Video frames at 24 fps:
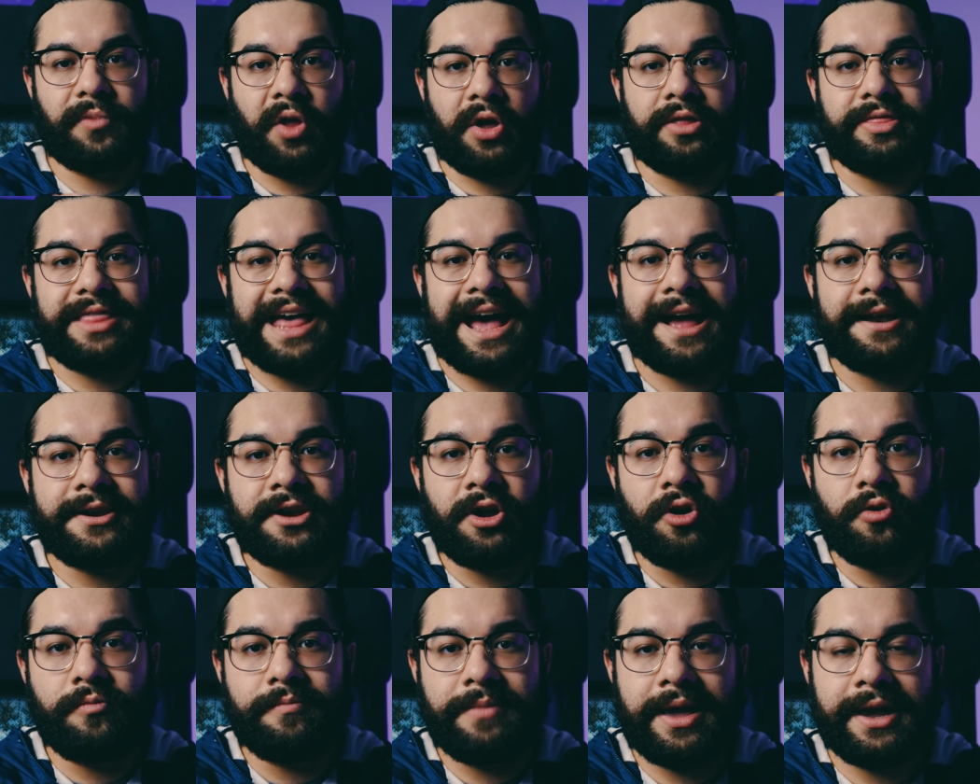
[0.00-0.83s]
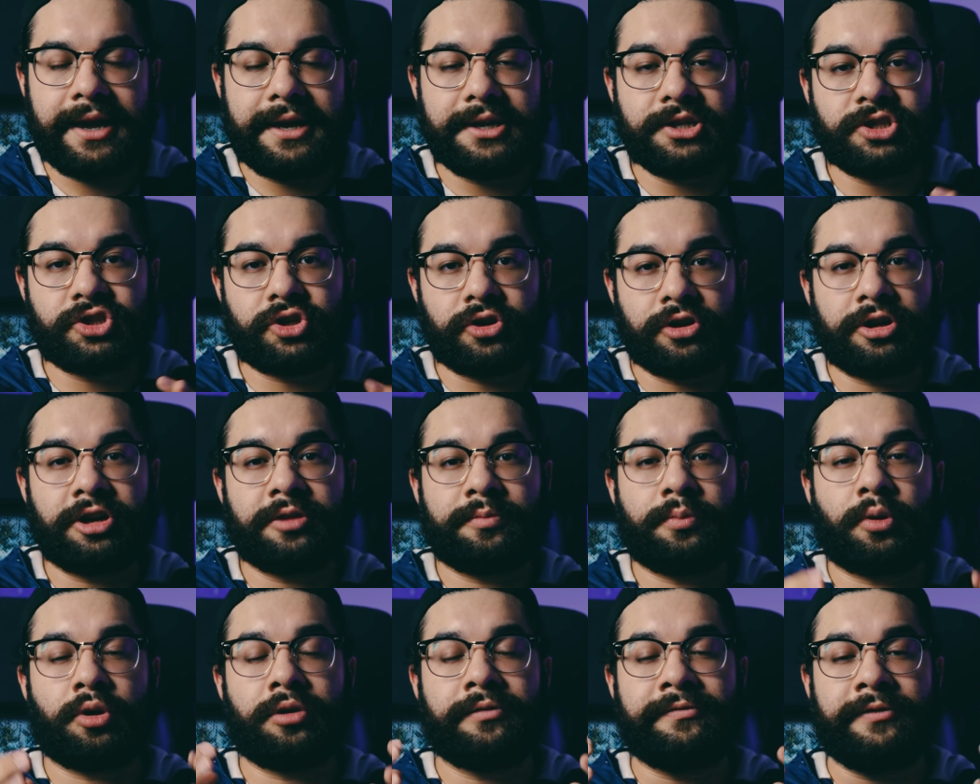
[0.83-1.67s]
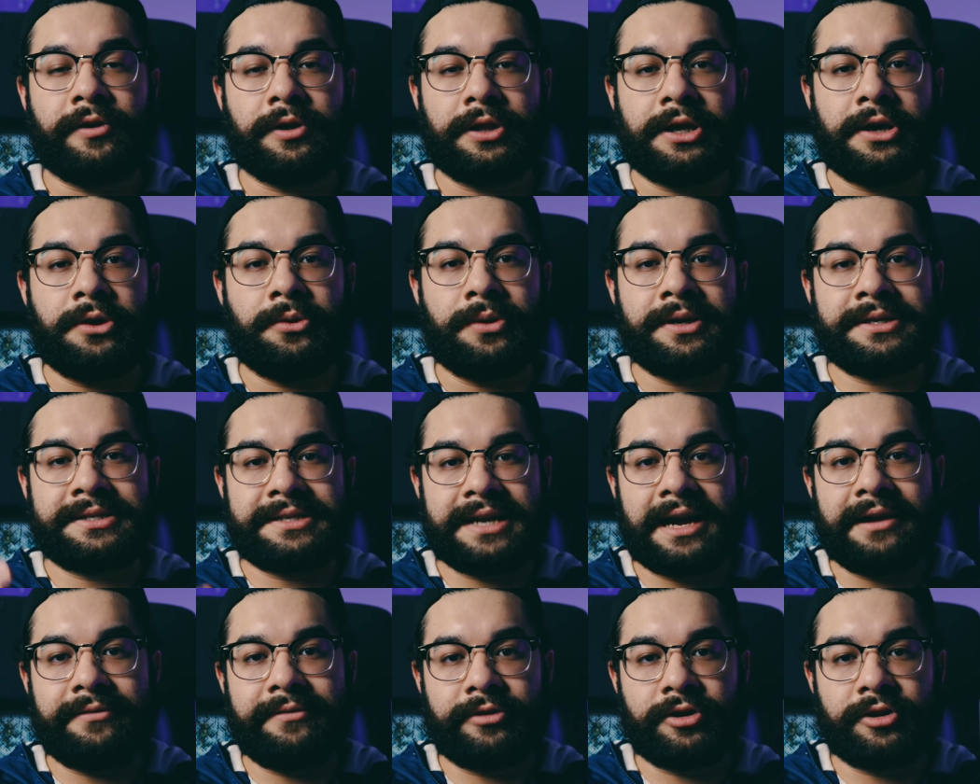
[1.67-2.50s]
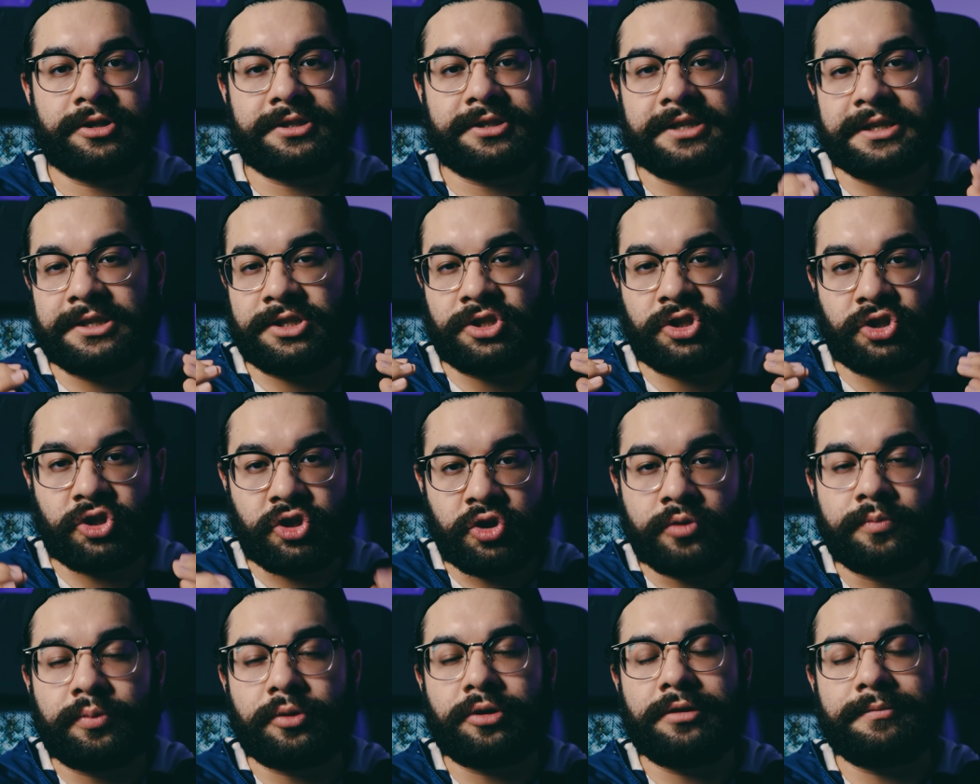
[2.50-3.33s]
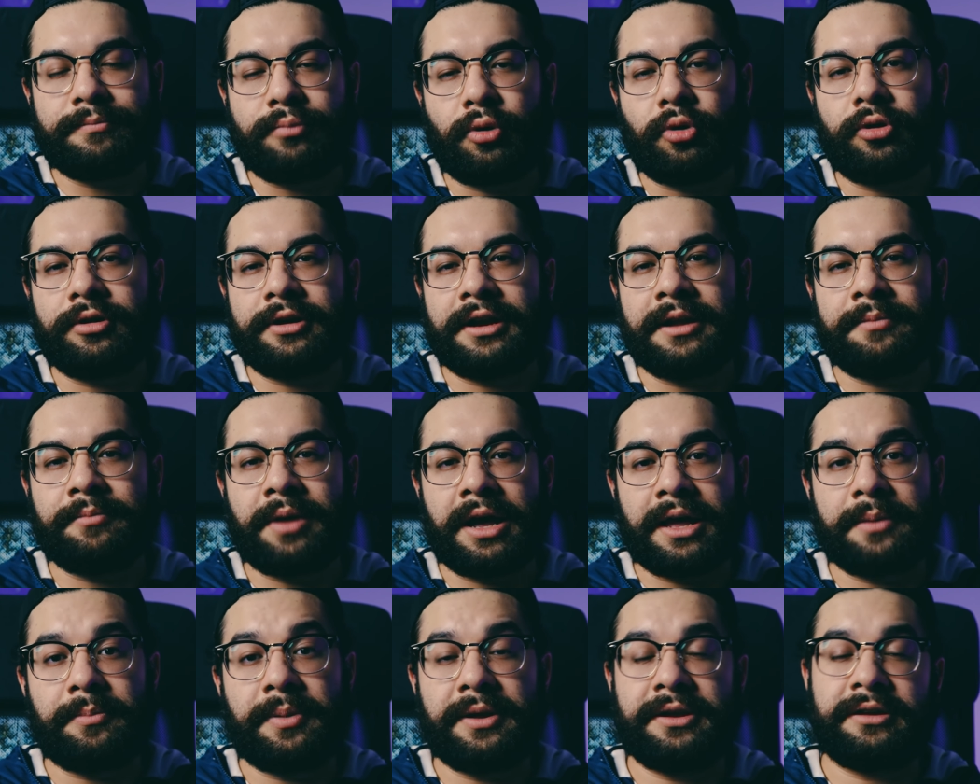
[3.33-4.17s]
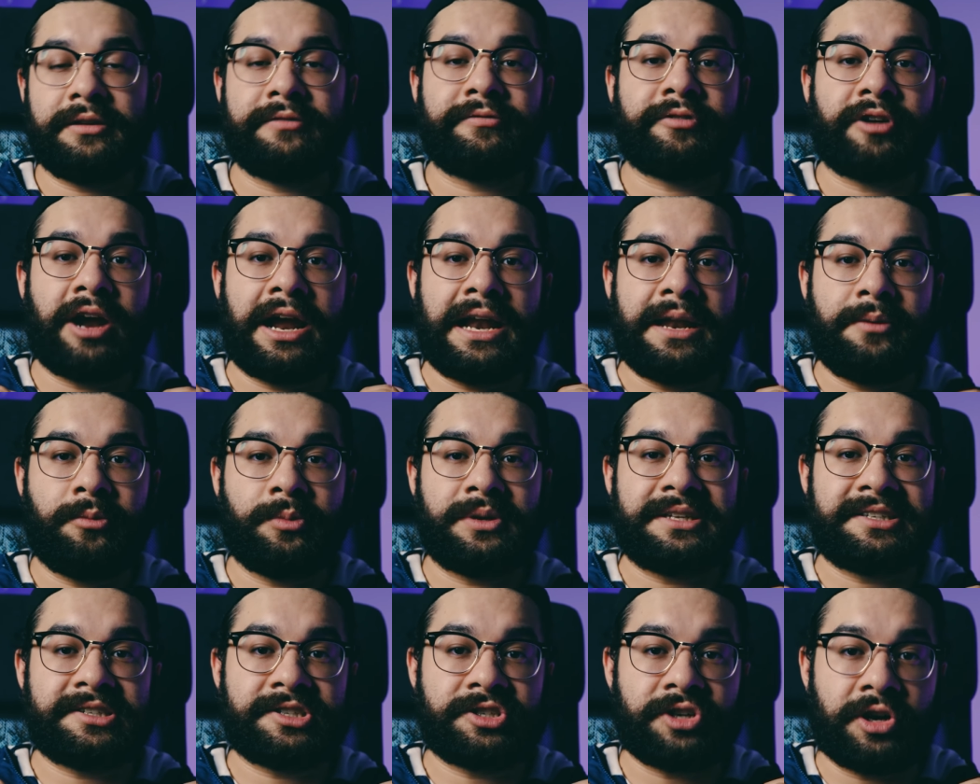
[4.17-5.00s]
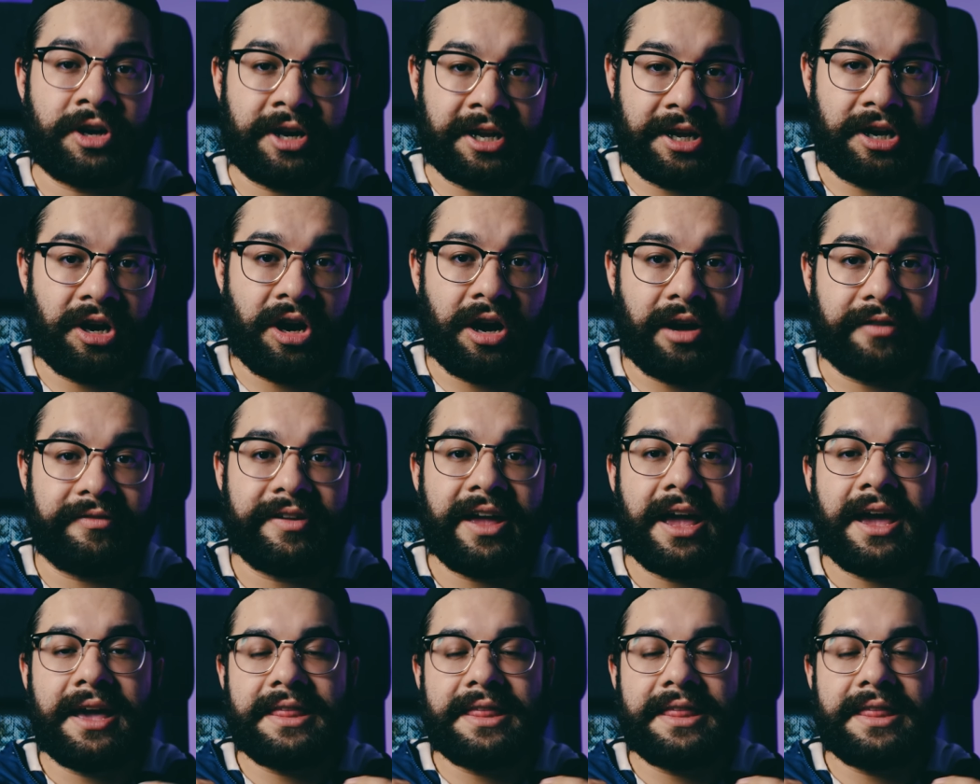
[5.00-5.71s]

On that note, making sure your portfolio is diverse is super important in my opinion for anyone starting off.